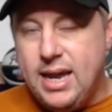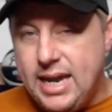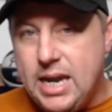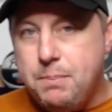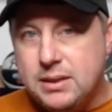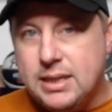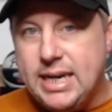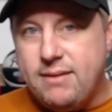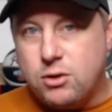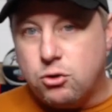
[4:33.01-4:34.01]
He
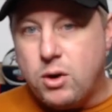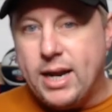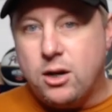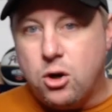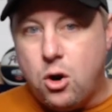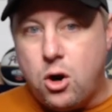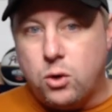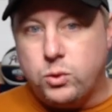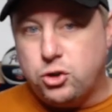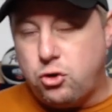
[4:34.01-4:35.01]
believed Greg
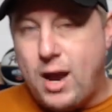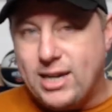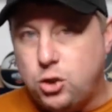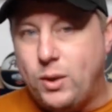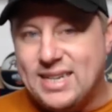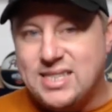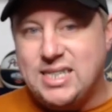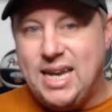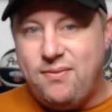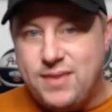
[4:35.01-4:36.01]
Gard was trying to
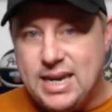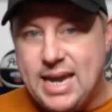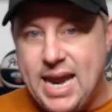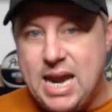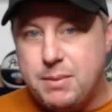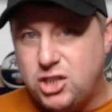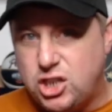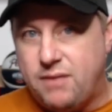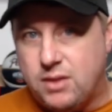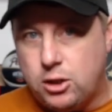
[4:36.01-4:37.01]
extend the game and
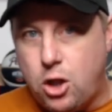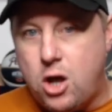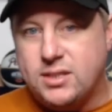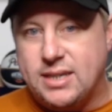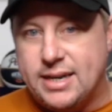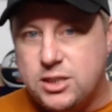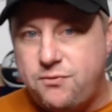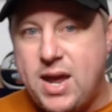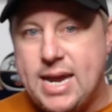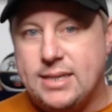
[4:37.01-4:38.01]
shove the loss in his
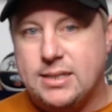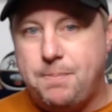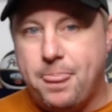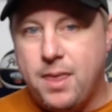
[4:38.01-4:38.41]
face.